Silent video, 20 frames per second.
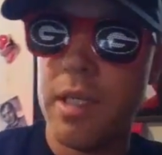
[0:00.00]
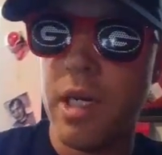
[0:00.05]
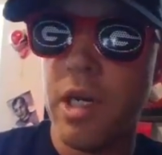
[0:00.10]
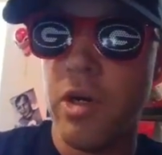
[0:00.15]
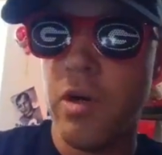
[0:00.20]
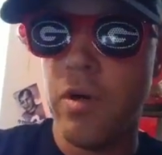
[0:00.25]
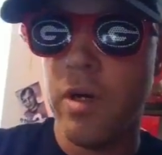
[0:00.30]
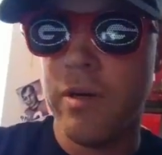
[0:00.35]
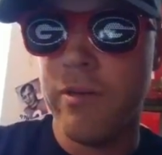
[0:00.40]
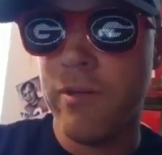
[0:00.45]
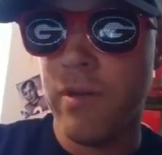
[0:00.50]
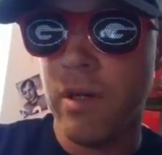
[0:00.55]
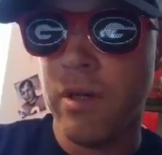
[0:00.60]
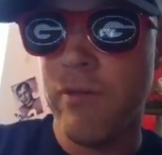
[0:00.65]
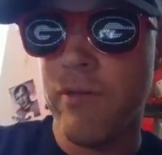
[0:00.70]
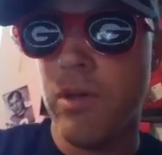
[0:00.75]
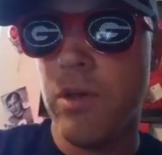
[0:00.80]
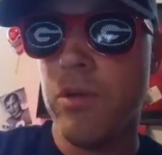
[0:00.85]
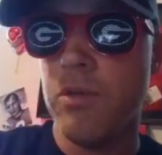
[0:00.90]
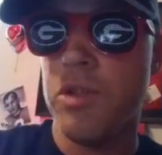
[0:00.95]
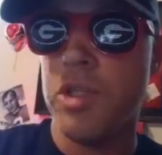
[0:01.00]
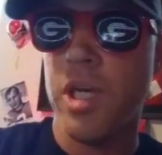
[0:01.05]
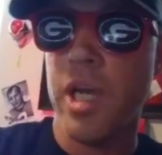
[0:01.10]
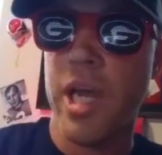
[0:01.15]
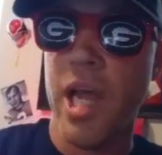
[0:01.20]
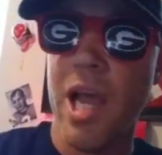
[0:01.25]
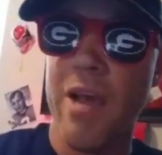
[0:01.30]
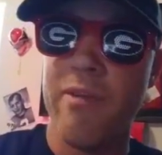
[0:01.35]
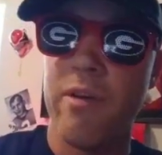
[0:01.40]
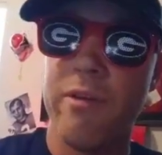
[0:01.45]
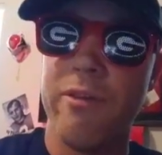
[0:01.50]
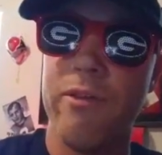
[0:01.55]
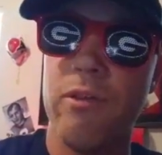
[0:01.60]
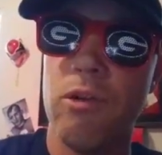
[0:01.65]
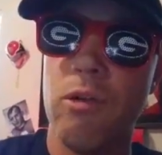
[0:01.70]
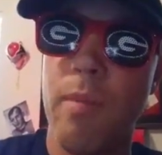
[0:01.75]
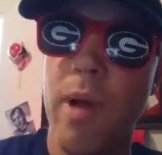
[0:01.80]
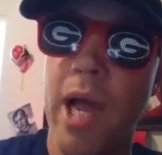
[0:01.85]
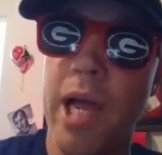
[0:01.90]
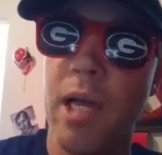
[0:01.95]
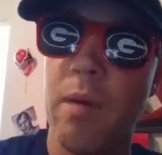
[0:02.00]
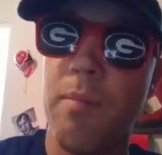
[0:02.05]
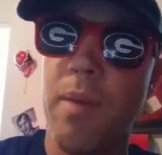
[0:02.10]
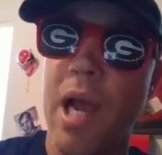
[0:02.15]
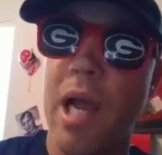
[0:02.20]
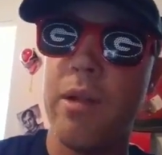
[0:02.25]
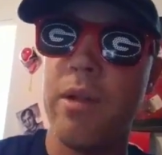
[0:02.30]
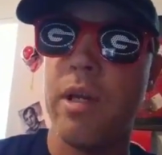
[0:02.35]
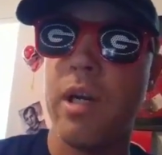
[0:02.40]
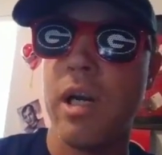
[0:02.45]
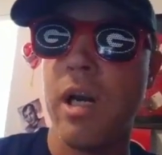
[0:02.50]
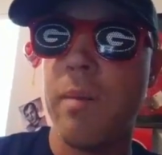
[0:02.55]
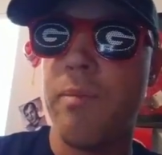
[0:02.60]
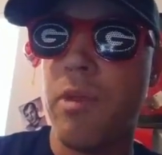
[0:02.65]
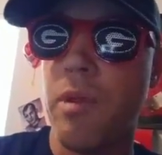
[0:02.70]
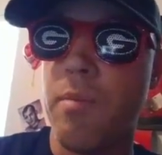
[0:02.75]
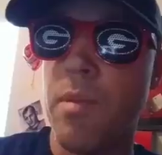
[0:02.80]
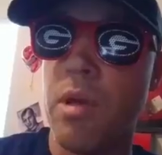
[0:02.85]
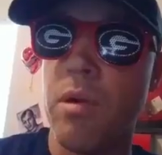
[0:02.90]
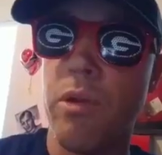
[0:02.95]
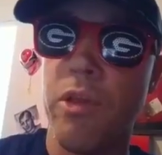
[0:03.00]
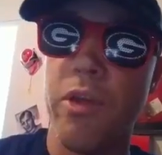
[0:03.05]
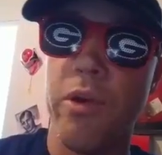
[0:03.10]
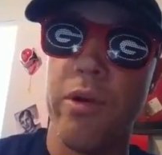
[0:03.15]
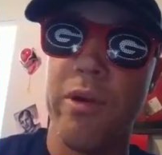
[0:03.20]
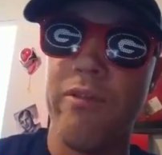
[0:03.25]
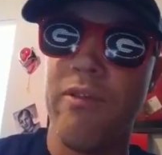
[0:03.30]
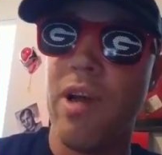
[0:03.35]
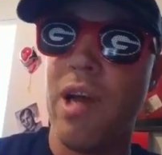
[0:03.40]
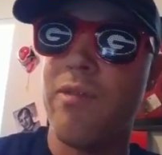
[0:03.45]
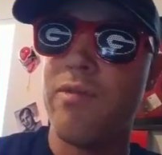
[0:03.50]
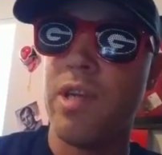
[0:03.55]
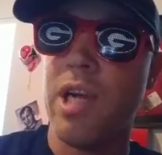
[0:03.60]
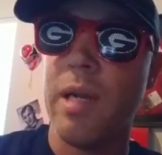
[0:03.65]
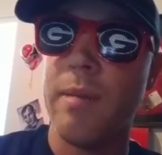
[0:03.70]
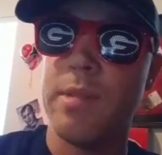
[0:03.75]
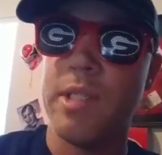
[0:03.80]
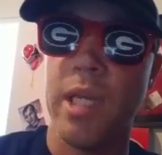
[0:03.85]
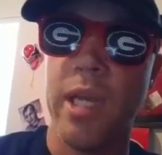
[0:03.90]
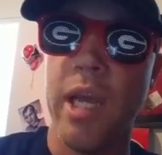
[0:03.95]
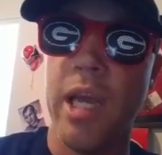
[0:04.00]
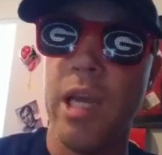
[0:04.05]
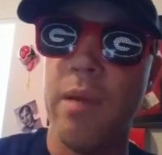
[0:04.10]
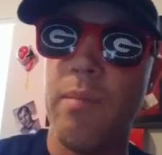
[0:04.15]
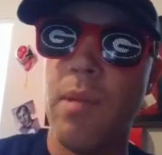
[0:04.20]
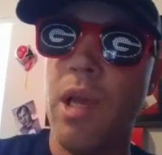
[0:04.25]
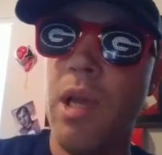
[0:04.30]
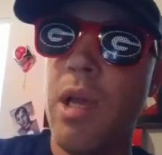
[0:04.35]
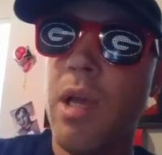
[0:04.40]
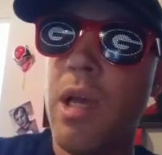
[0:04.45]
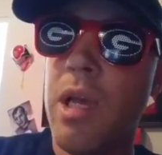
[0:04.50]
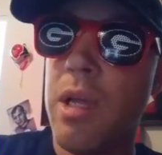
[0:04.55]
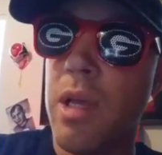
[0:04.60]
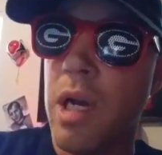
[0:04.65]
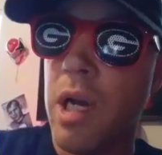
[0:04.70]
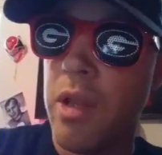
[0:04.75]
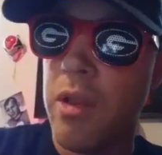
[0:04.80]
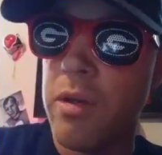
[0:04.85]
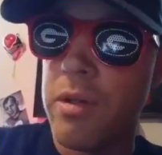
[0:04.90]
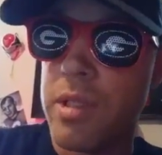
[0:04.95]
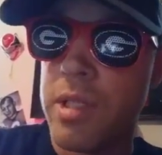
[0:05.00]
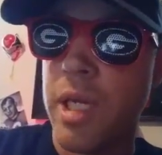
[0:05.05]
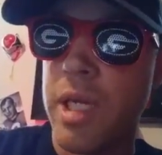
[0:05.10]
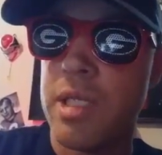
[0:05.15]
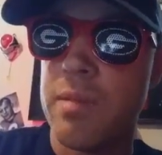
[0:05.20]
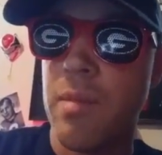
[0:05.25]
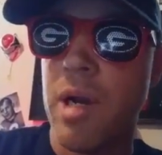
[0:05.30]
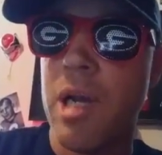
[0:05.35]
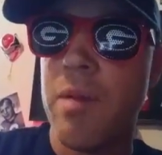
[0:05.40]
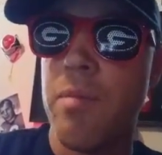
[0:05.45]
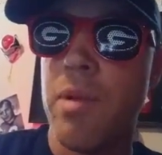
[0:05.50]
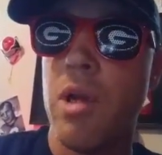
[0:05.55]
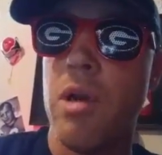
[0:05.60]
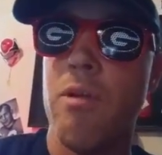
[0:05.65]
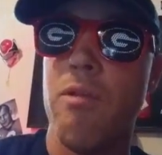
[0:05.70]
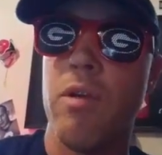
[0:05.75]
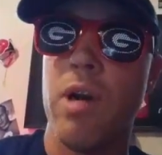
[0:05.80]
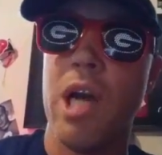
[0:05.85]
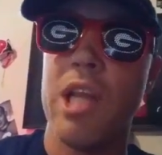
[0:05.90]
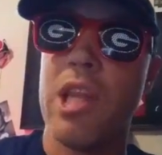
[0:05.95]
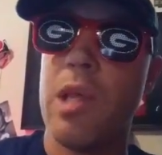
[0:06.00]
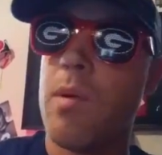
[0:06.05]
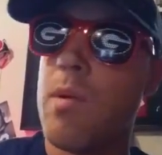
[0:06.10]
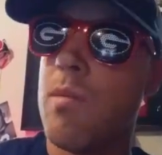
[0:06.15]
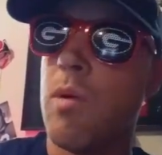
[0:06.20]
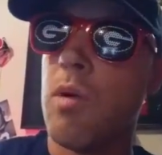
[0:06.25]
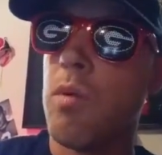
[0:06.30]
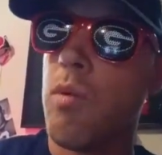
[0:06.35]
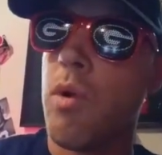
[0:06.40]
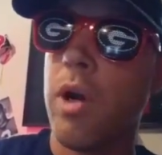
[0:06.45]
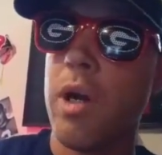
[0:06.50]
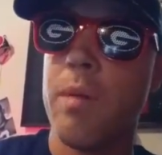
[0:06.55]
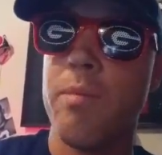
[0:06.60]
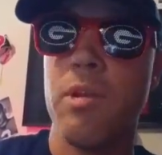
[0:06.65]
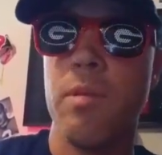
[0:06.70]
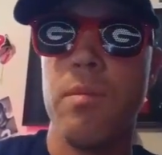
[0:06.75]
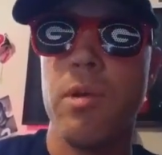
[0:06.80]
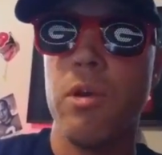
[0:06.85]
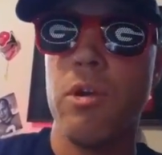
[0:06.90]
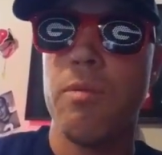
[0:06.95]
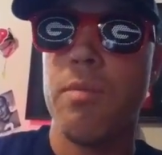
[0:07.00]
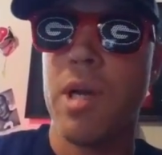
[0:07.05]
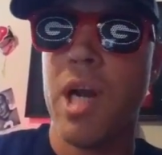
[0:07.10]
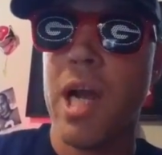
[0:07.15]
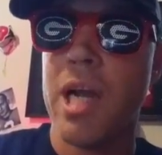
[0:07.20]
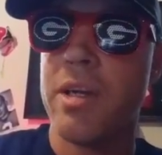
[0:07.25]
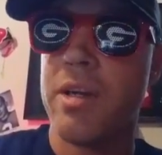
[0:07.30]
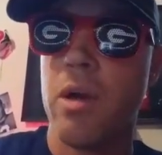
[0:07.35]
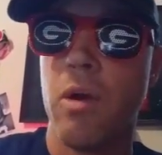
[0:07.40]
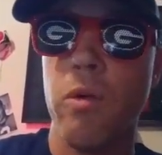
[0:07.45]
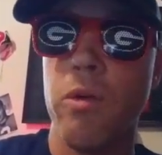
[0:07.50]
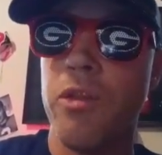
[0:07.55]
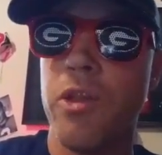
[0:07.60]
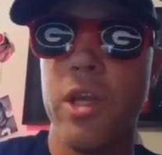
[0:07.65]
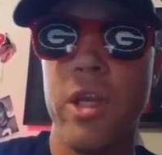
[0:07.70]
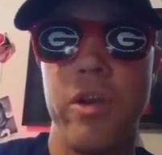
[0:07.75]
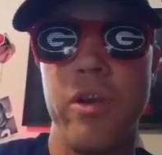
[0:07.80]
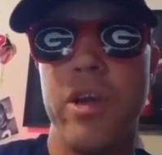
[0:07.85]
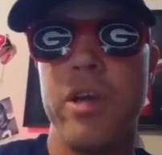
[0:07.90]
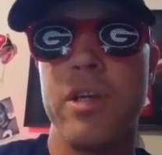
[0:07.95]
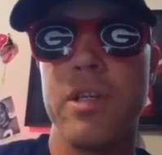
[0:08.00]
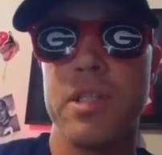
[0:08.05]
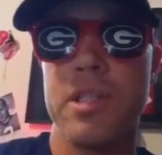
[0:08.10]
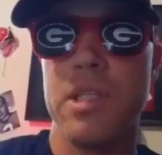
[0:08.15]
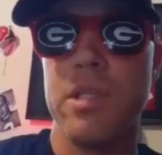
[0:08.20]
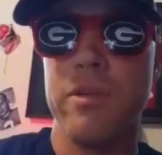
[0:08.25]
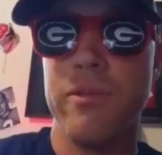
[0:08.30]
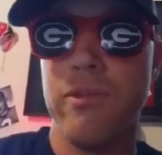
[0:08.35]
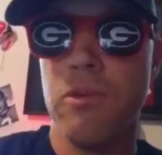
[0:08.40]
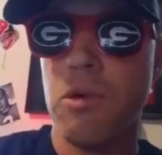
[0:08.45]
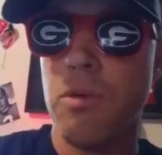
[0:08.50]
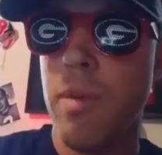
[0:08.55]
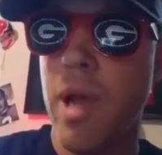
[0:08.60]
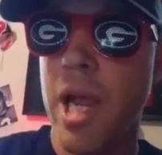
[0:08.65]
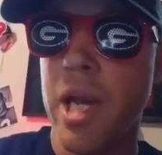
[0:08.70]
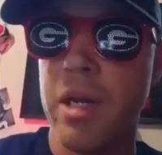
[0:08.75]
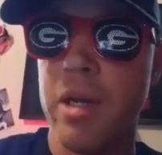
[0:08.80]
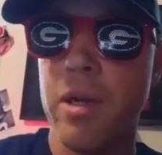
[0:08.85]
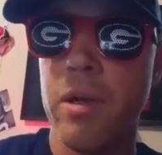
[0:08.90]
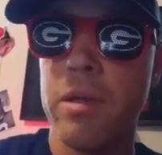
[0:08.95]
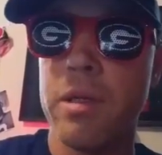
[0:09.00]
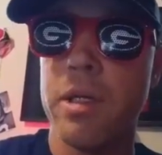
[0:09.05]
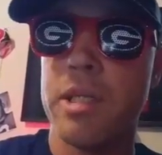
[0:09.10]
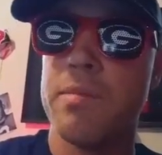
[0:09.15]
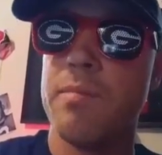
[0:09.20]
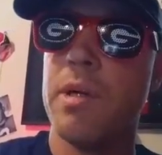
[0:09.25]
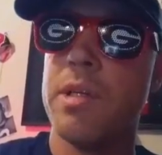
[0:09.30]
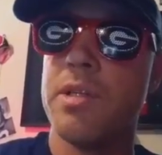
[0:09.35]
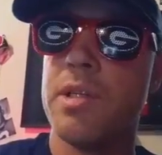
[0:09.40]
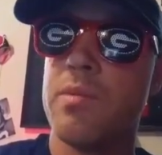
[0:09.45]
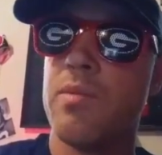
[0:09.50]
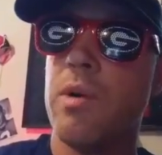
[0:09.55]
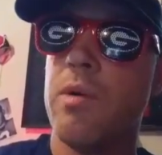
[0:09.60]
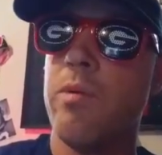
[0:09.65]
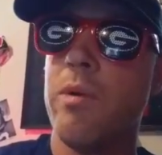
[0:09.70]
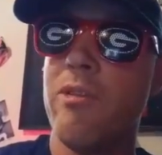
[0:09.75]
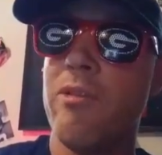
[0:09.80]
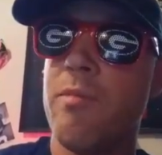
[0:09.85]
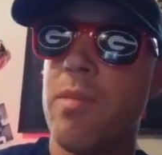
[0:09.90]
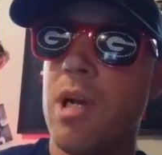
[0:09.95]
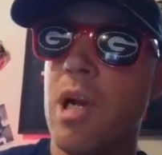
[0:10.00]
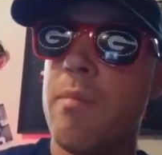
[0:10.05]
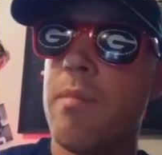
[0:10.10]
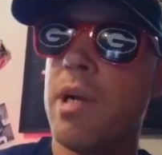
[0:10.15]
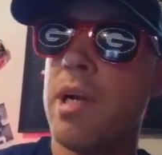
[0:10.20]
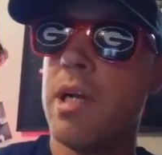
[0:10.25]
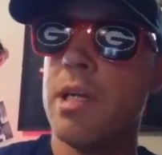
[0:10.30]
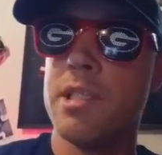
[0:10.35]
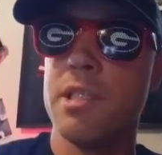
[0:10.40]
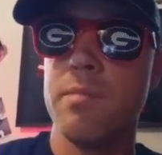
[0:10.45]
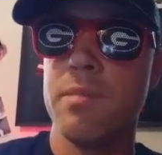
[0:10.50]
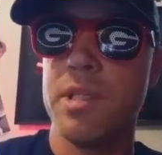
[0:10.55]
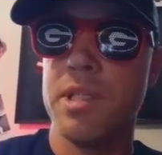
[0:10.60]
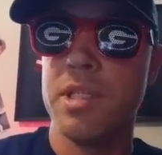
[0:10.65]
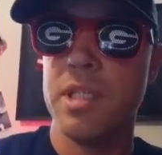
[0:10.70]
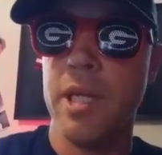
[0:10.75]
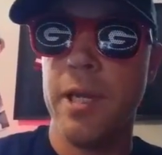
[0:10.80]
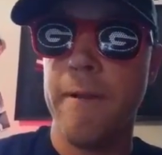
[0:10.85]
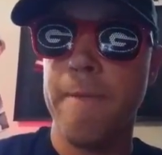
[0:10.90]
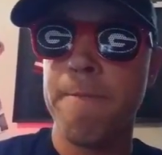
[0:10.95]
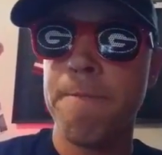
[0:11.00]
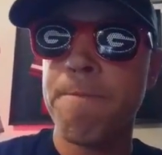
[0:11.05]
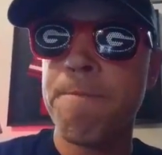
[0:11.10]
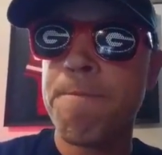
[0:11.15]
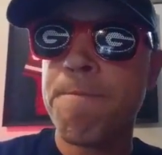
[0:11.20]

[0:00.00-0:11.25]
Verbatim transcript: you know, of UGA having a fullback and pounding it up the middle 35 times a game, those days might be over. Not that we won't run it up the middle, but I don't think you're going to see the fullback nearly as much as what we've become accustomed to seeing.